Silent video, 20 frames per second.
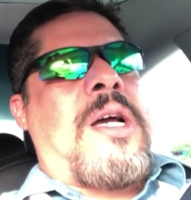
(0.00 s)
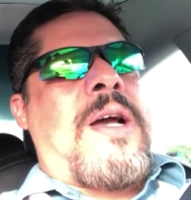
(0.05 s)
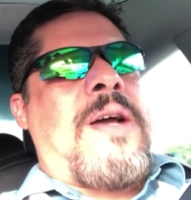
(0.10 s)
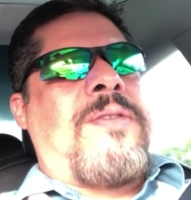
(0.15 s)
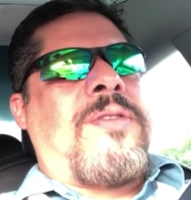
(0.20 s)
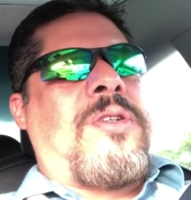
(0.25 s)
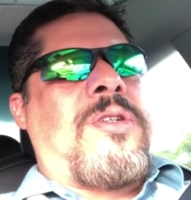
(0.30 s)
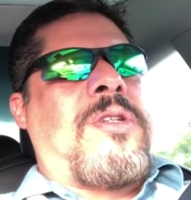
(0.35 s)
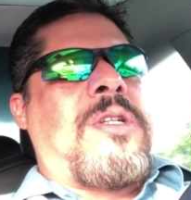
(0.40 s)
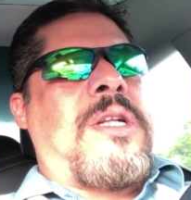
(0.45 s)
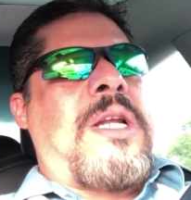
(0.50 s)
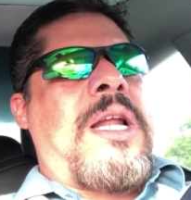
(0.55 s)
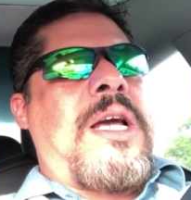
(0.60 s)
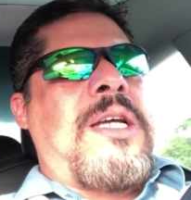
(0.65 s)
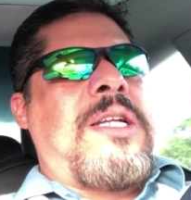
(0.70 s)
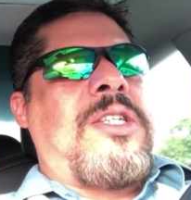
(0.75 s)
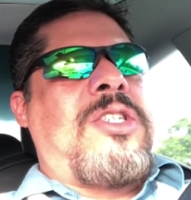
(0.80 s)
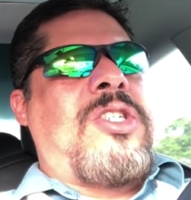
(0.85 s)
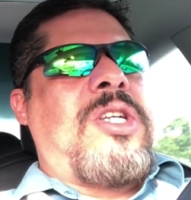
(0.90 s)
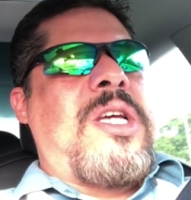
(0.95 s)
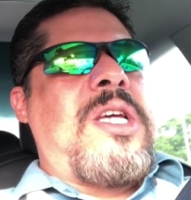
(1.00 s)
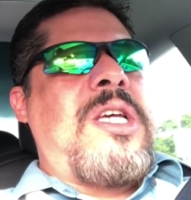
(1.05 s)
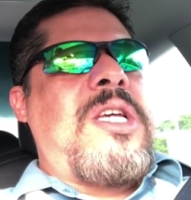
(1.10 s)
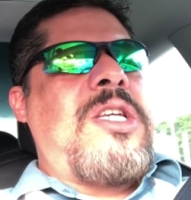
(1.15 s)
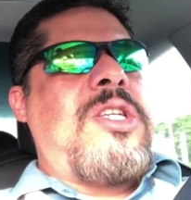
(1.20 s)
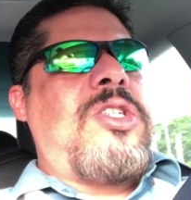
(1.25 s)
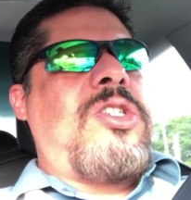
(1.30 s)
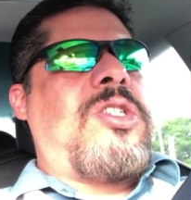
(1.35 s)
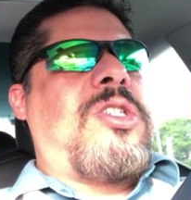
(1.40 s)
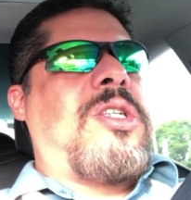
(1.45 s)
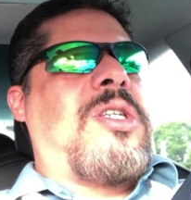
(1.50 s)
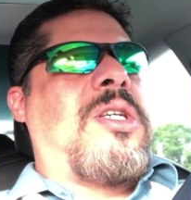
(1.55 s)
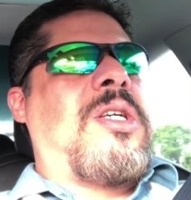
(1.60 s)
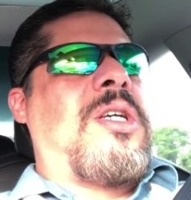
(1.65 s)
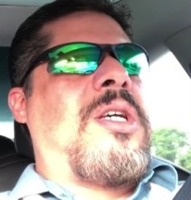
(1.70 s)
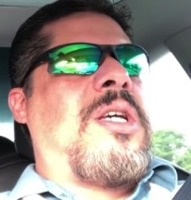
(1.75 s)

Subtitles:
after the light changed.